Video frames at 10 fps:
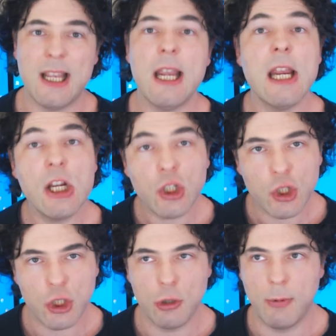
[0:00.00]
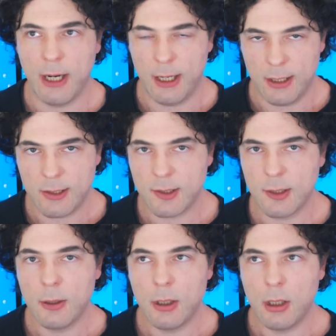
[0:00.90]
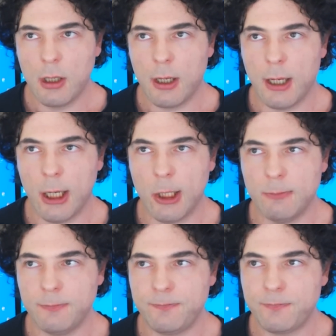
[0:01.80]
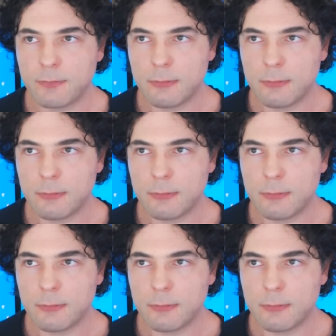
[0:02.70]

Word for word: The issue is um,